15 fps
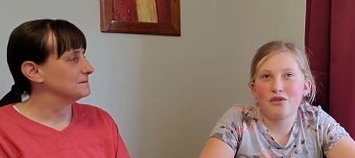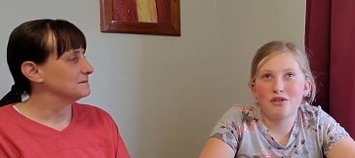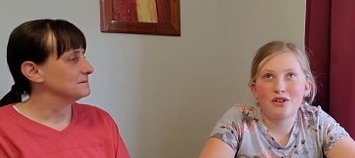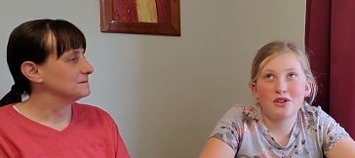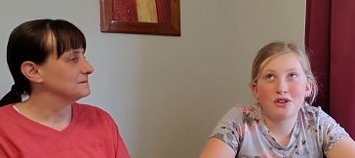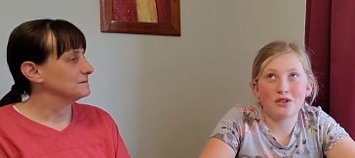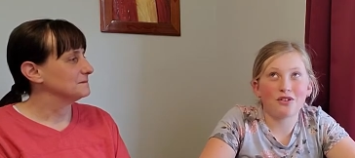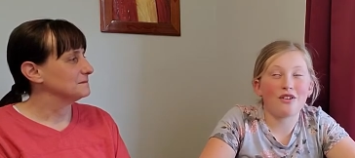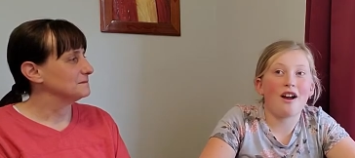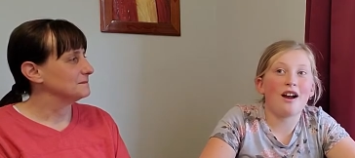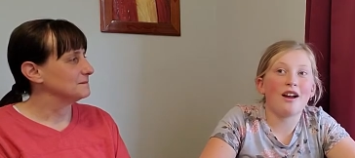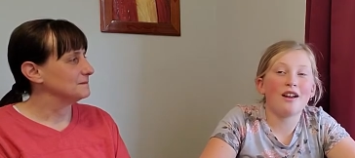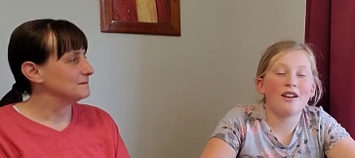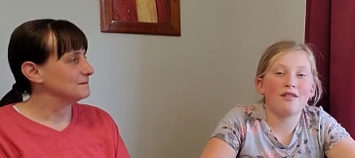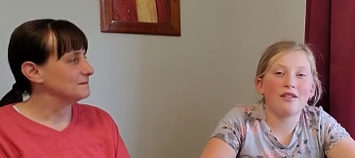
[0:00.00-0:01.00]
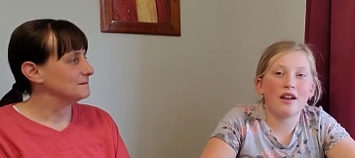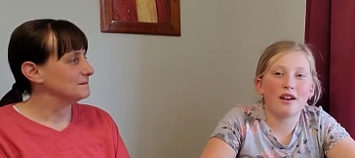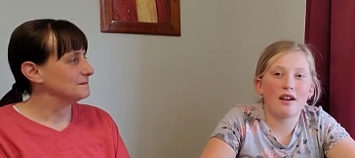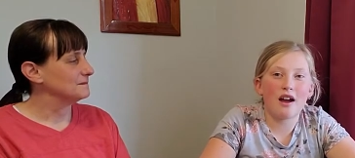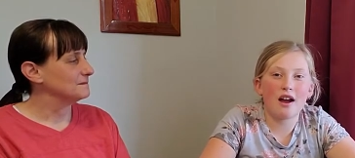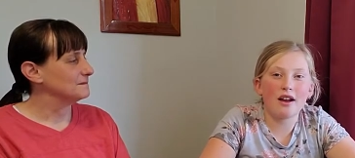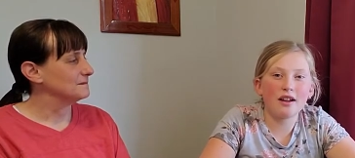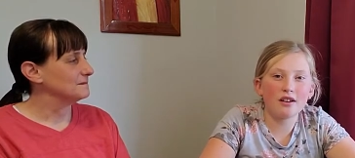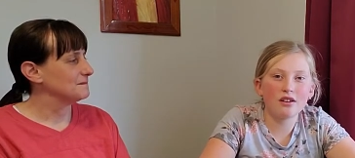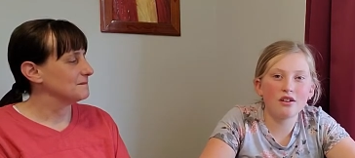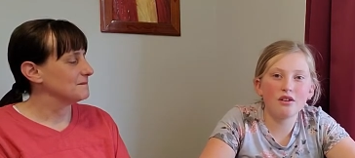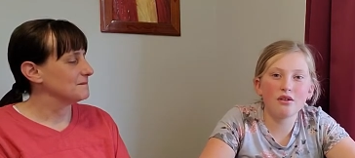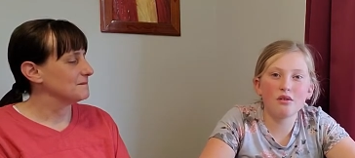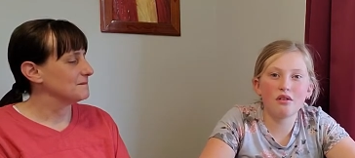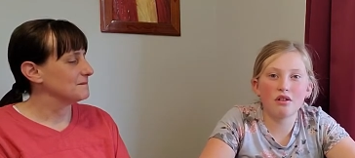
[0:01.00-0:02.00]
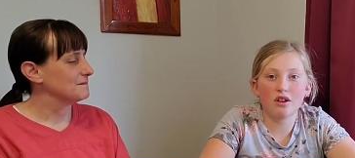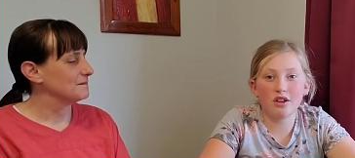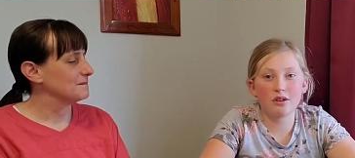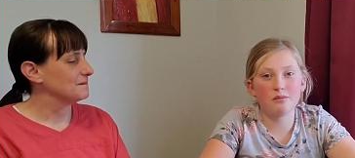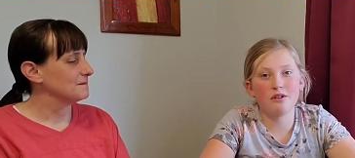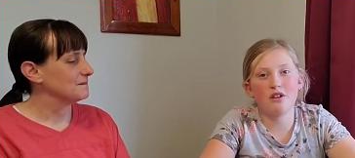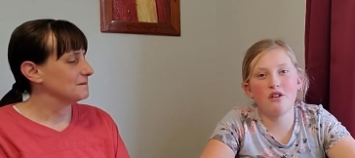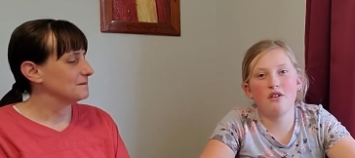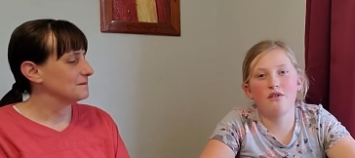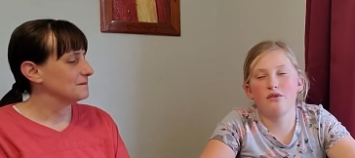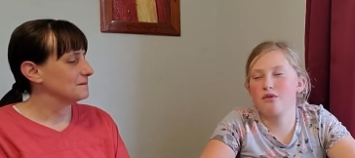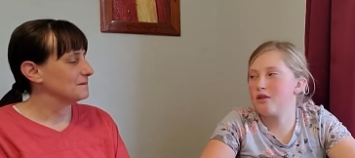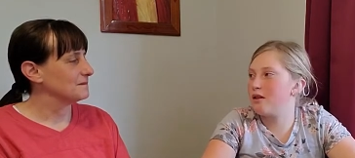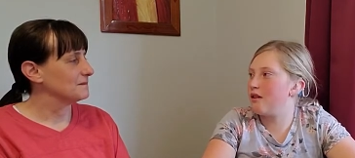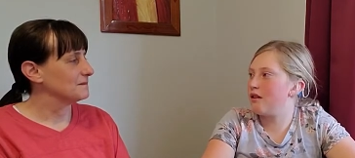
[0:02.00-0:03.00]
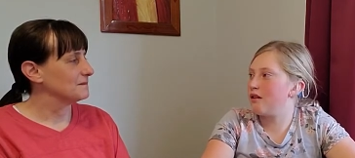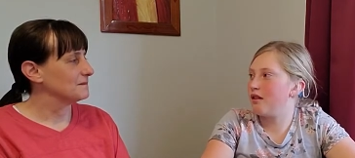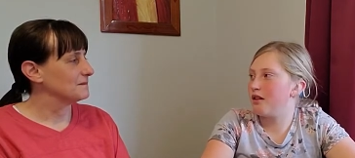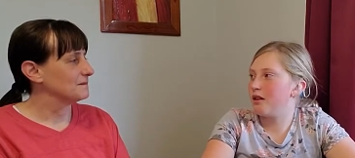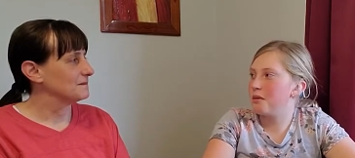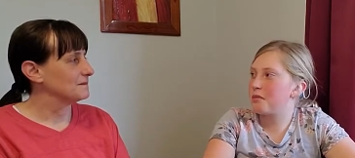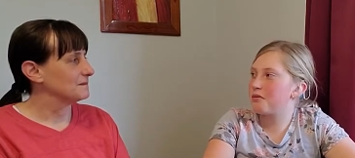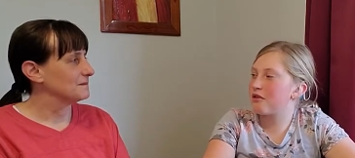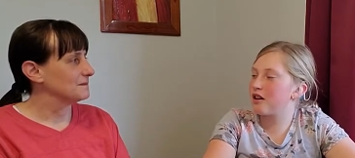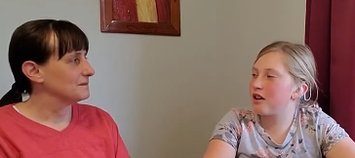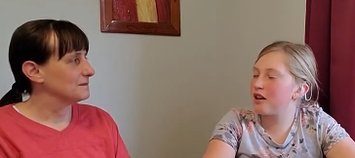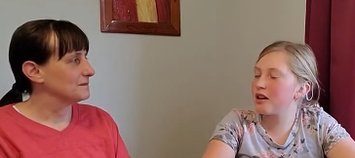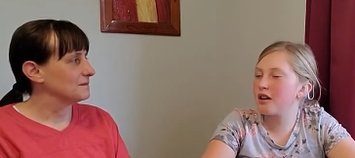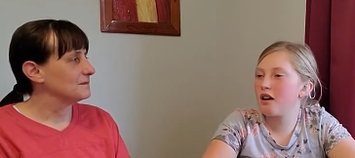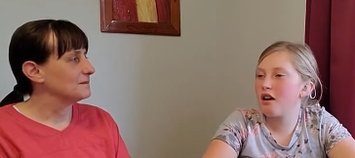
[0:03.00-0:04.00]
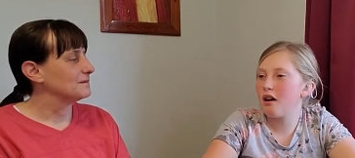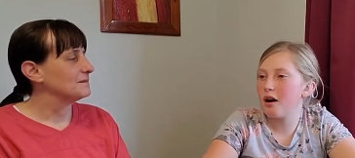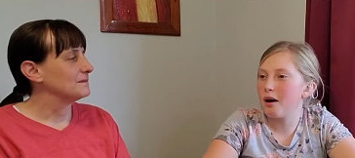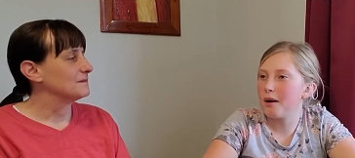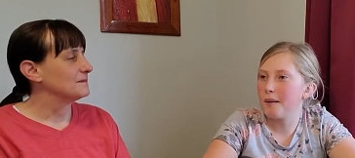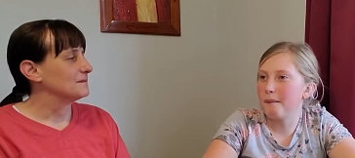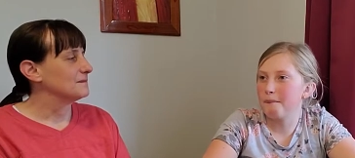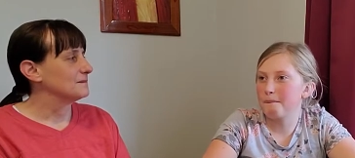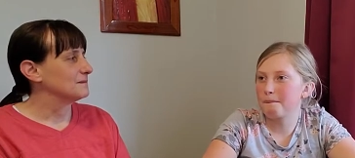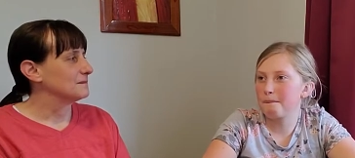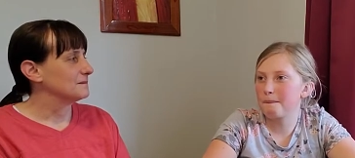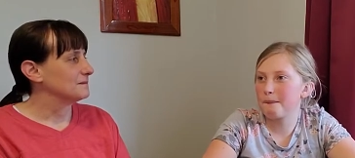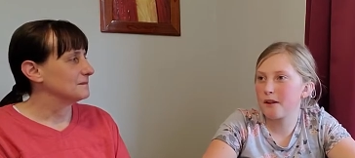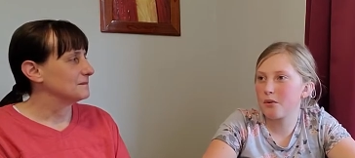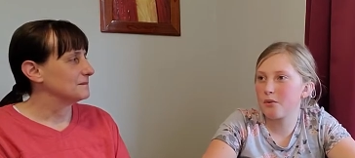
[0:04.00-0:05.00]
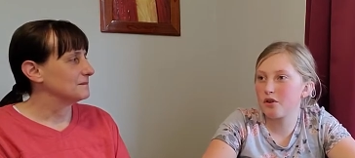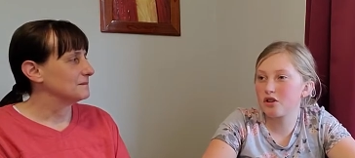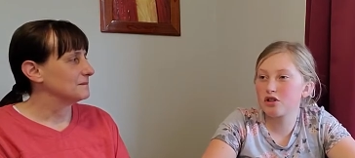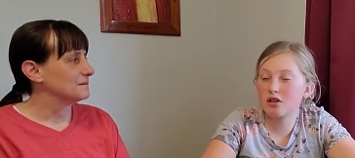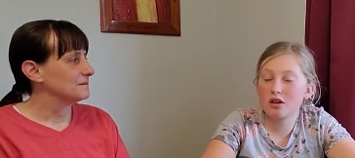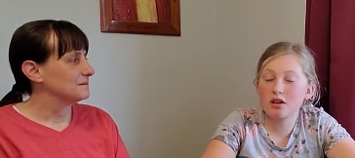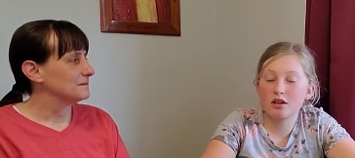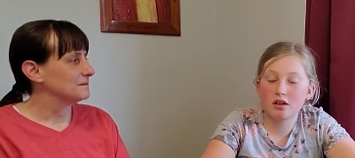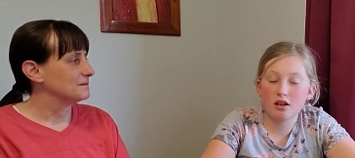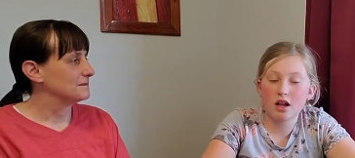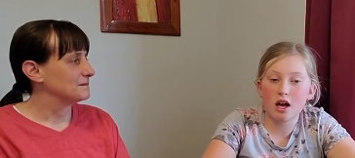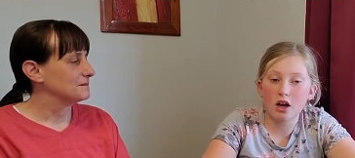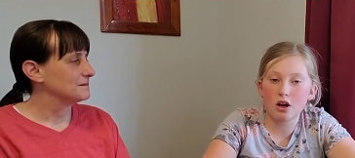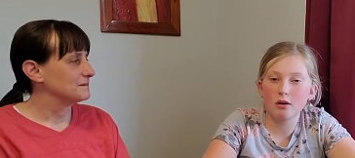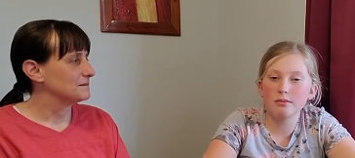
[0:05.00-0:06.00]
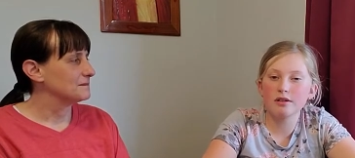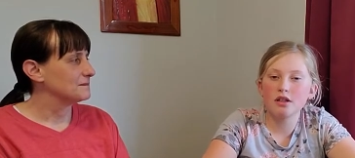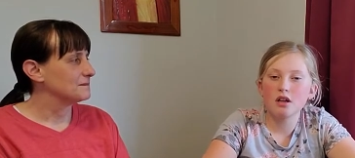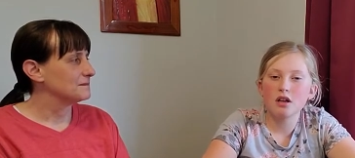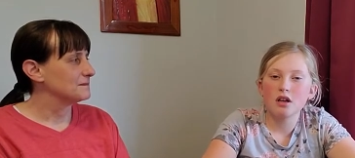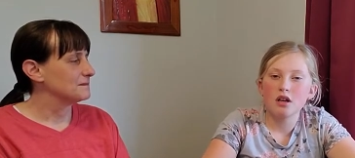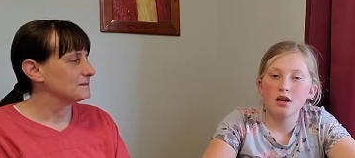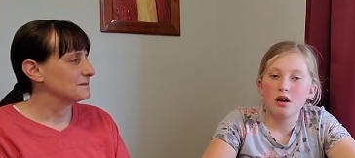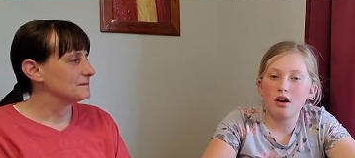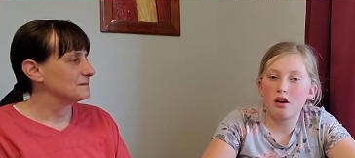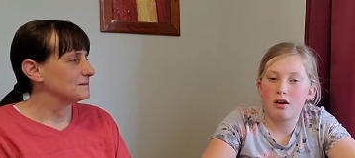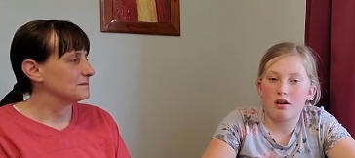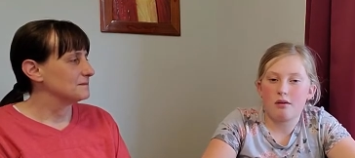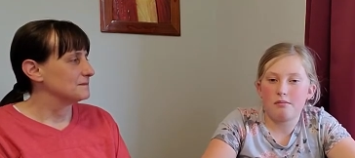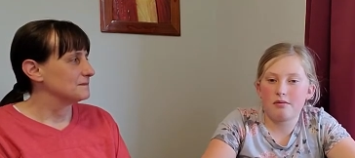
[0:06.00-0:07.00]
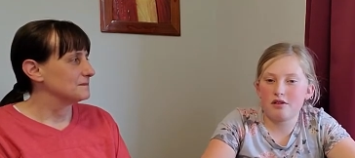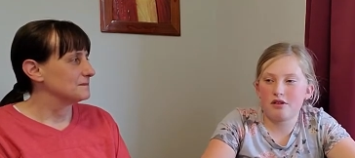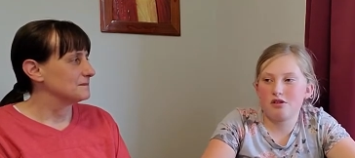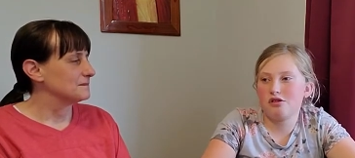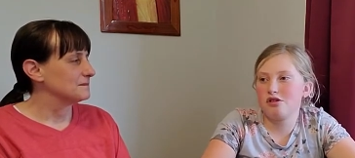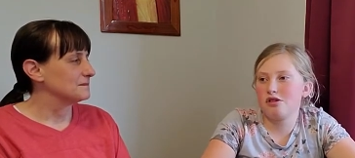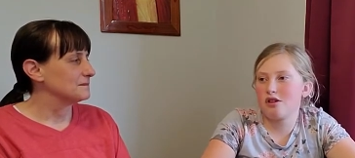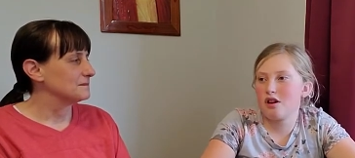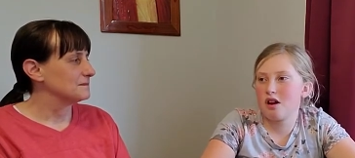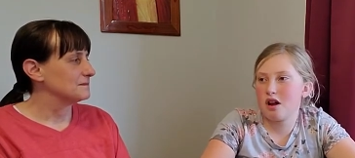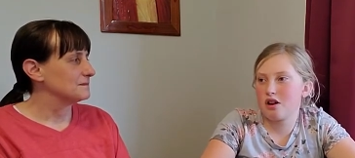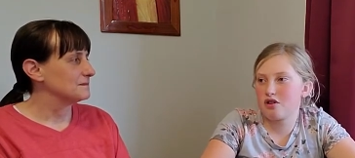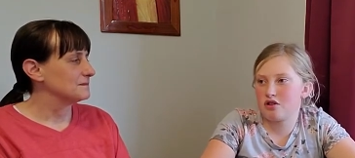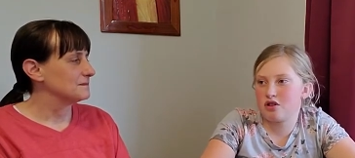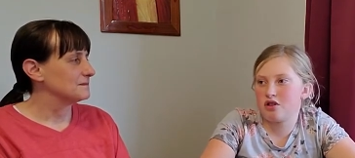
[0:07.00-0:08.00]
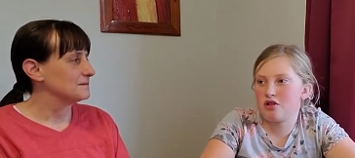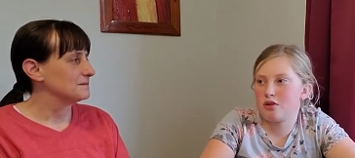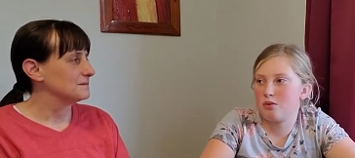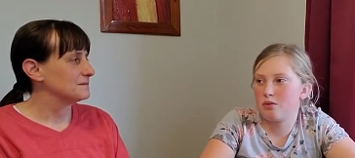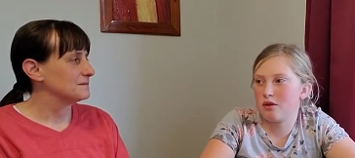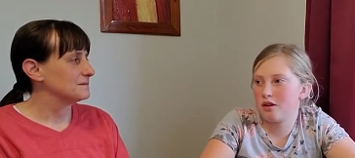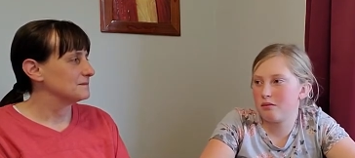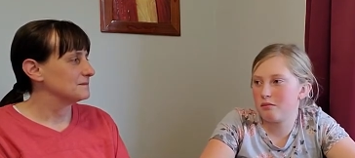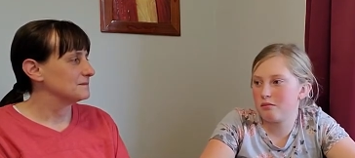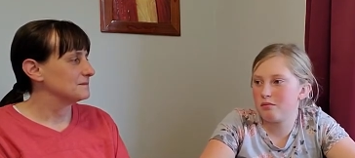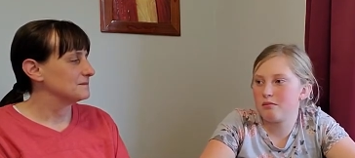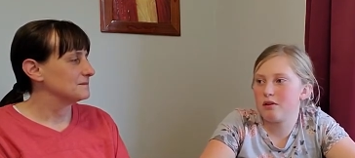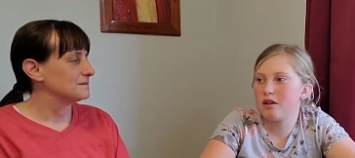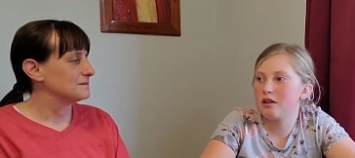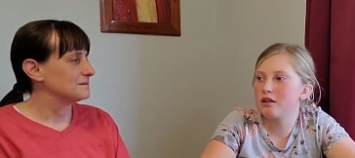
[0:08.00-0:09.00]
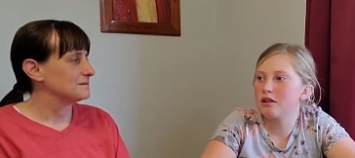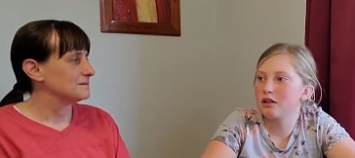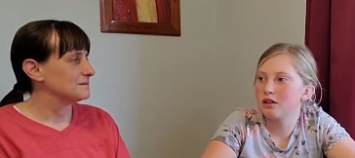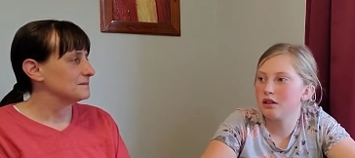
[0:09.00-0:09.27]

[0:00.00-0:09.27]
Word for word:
Speaker 1: tried, like, I can do a little bit of re- lip reading, um, which helps uh, but usually I just swim and